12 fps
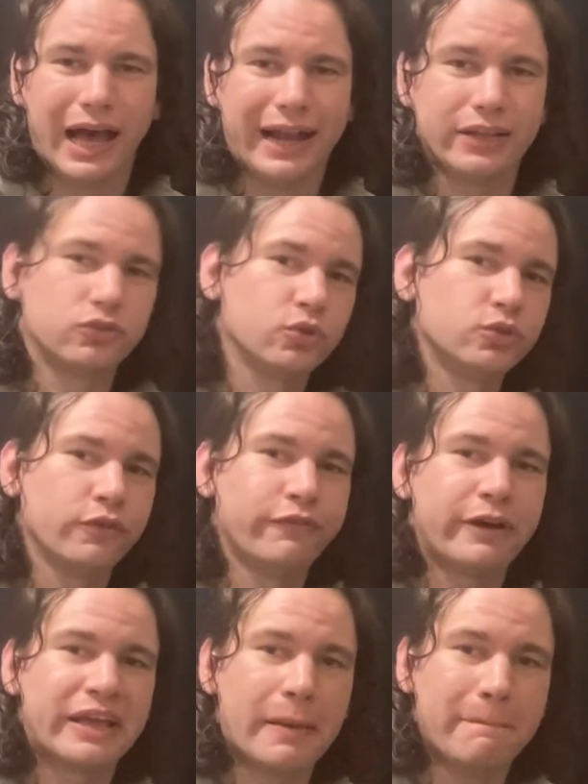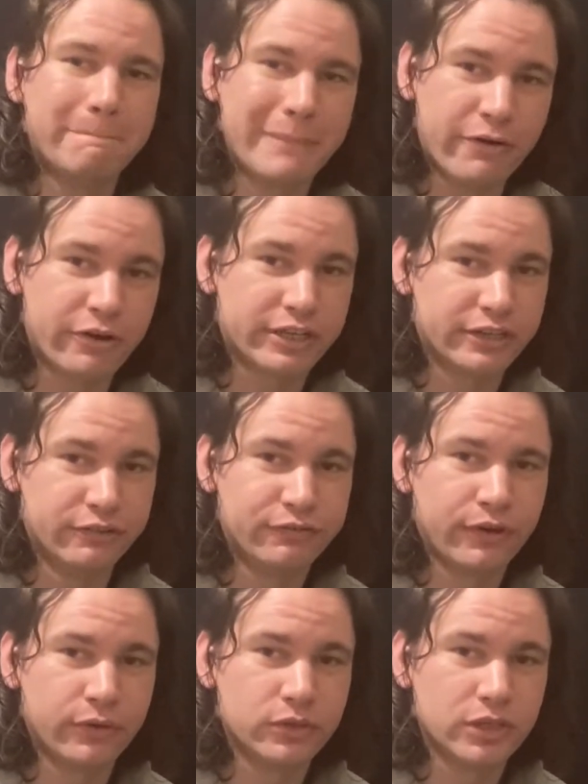and it's also very American
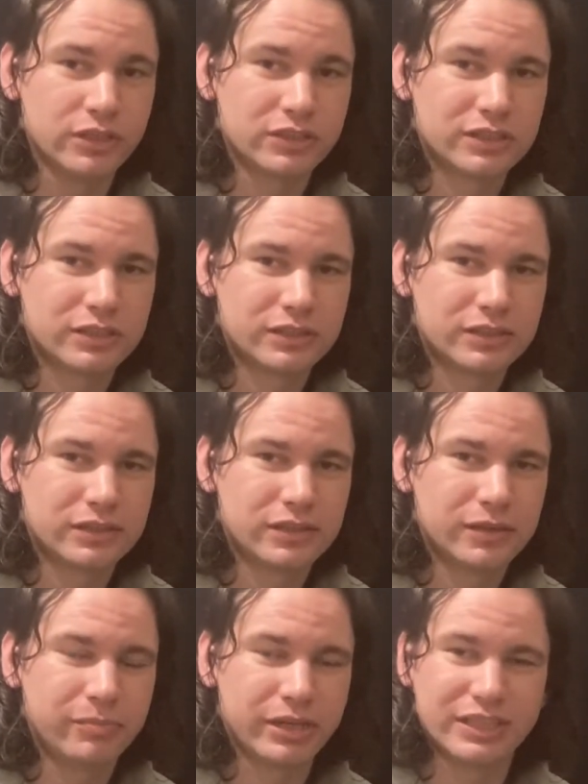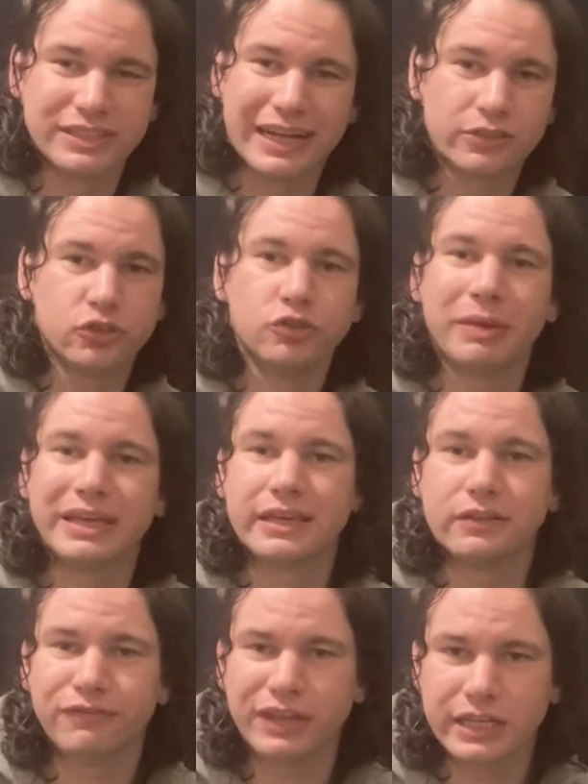focused because that's who's
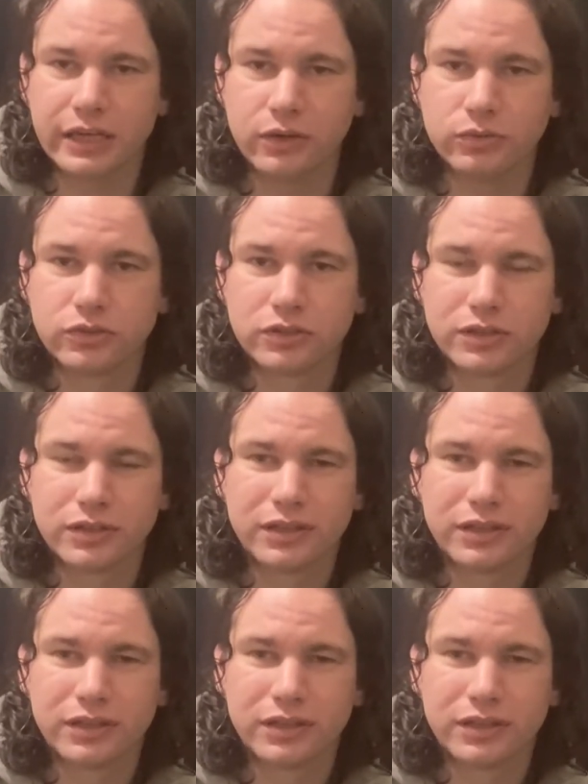making the videos.